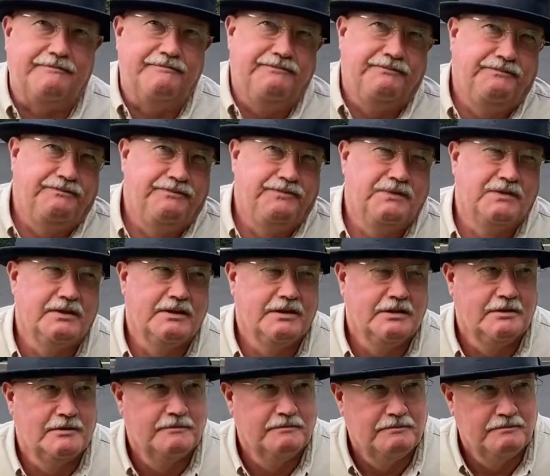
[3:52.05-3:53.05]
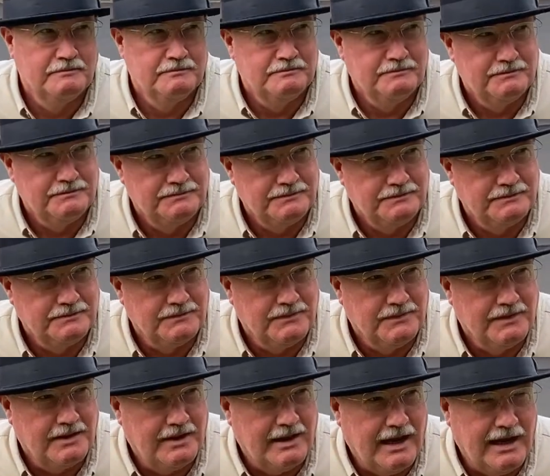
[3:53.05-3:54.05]

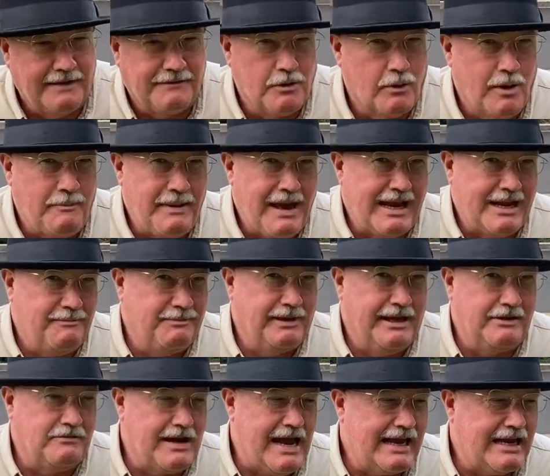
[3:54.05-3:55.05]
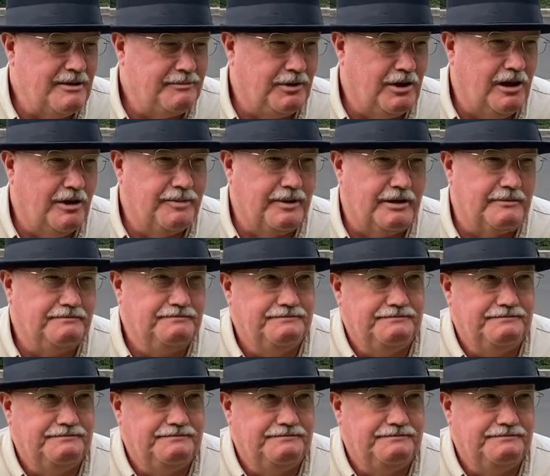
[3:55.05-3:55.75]
I never went back and played racquetball, but